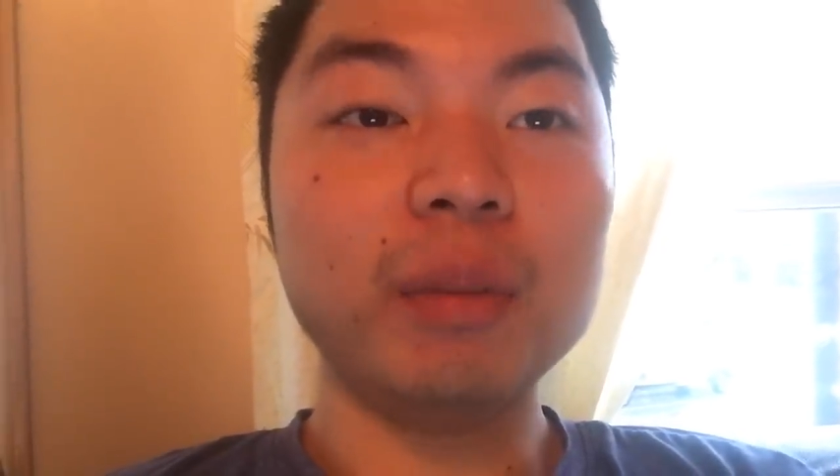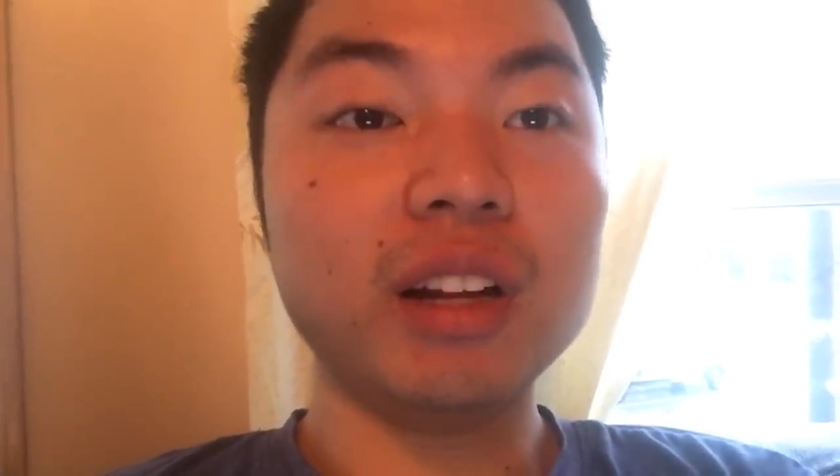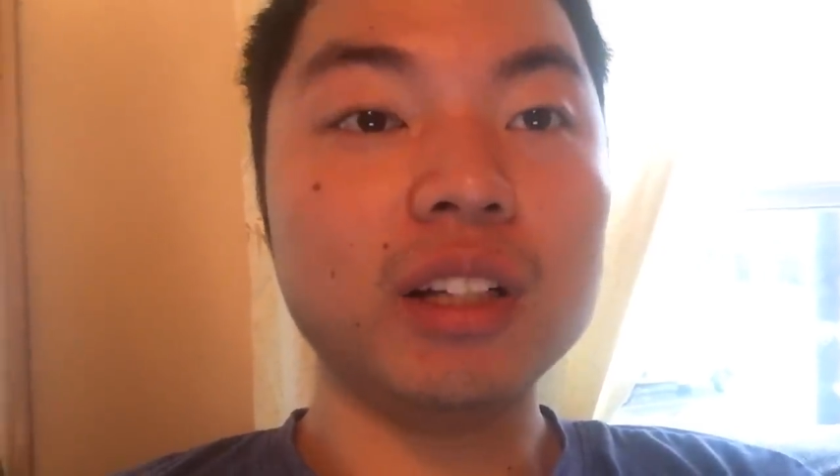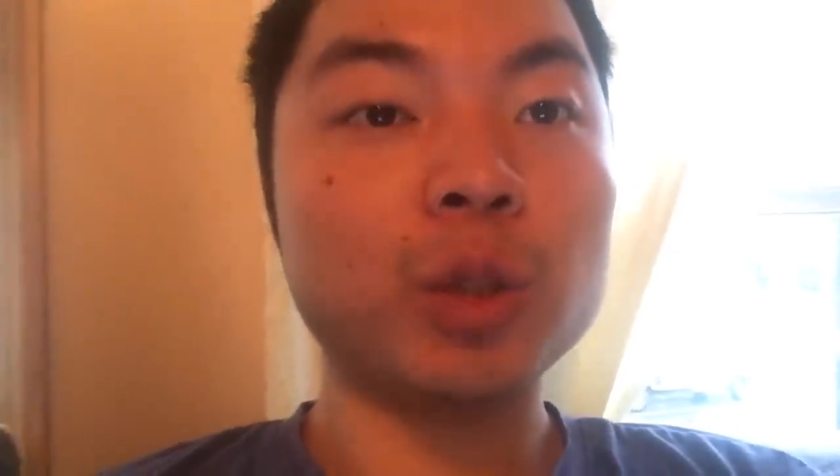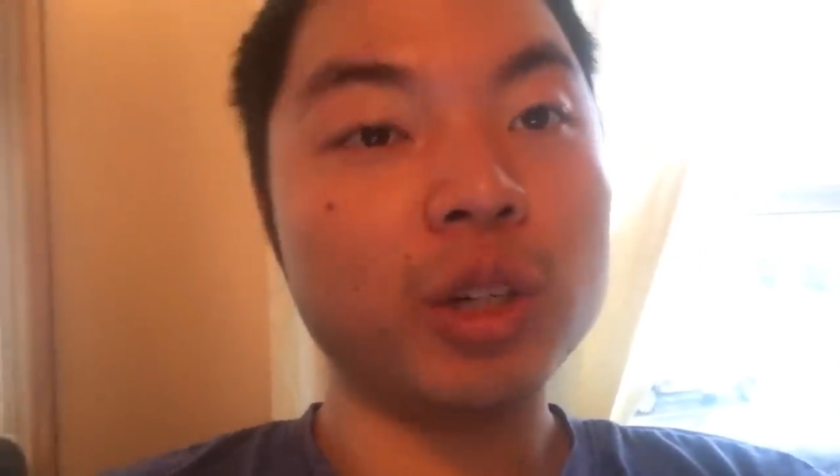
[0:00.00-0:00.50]

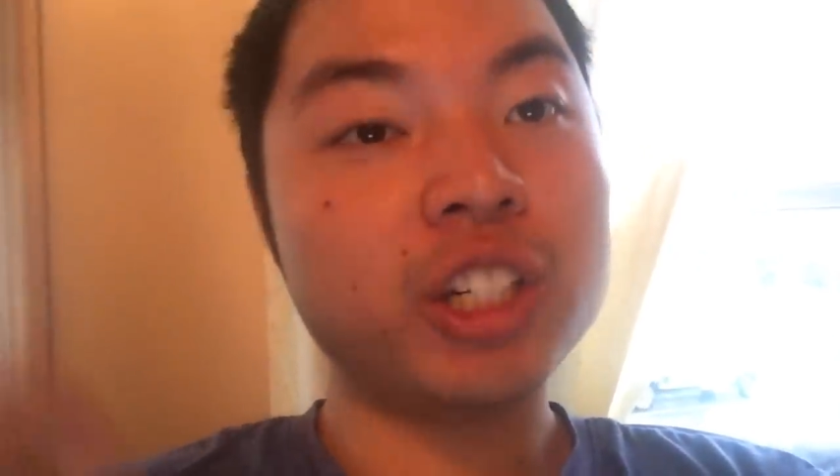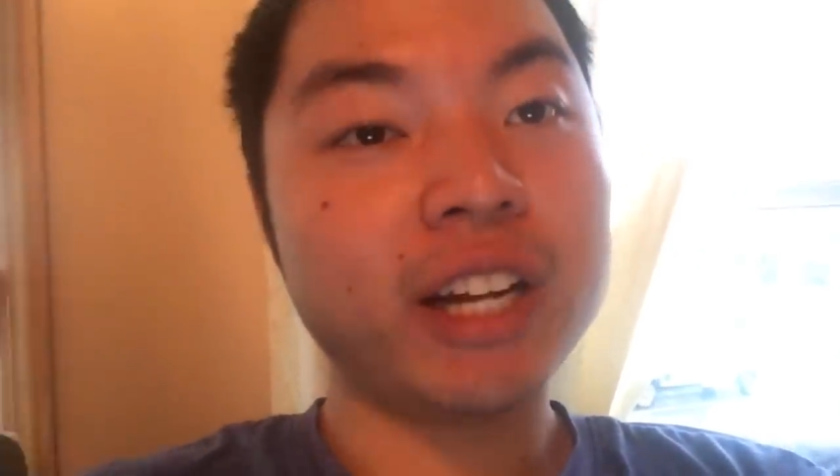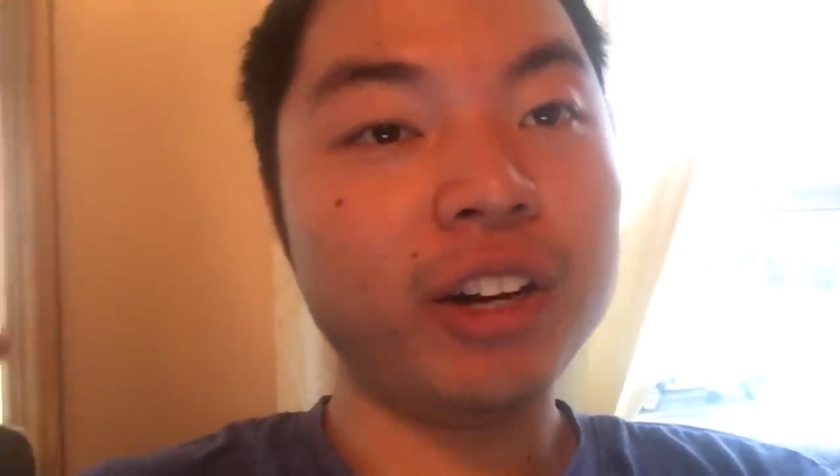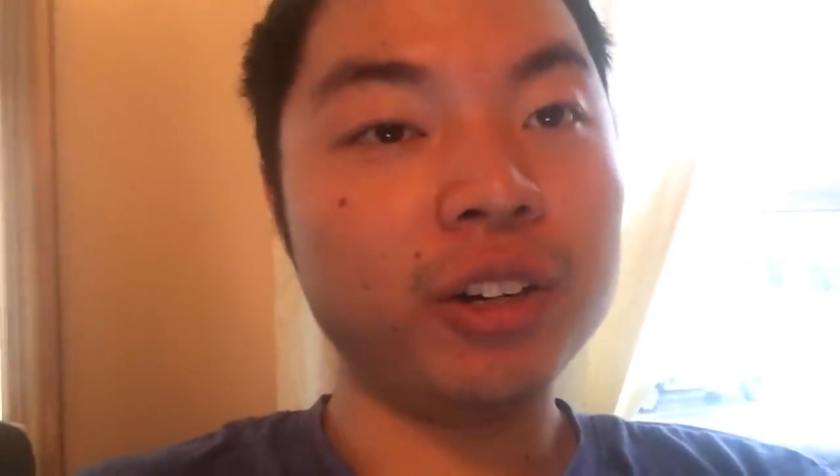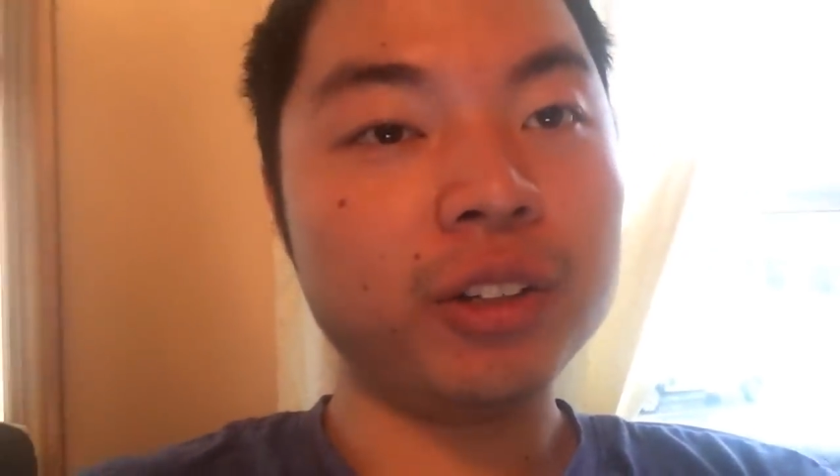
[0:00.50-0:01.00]
gonna switch
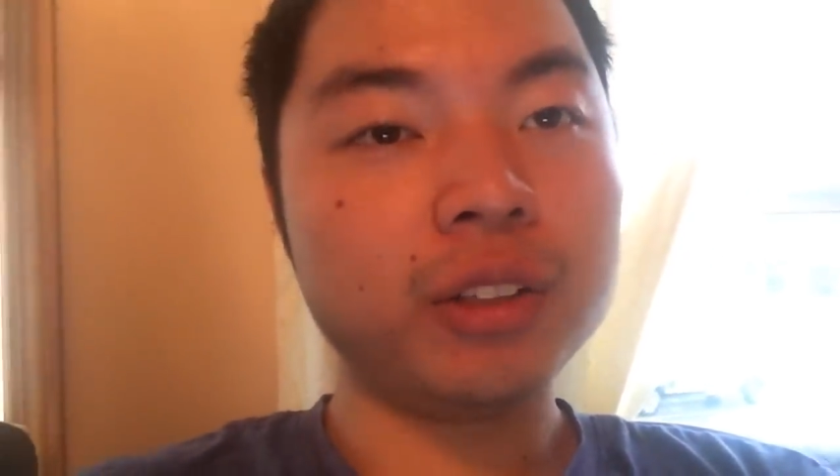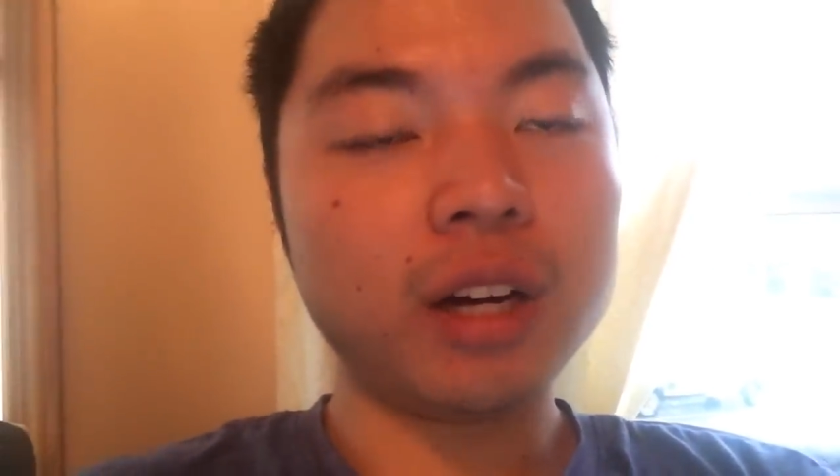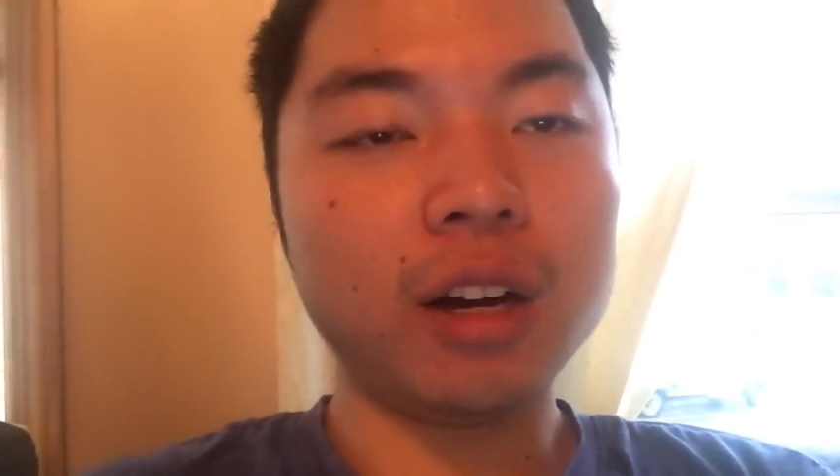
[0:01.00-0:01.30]
gears.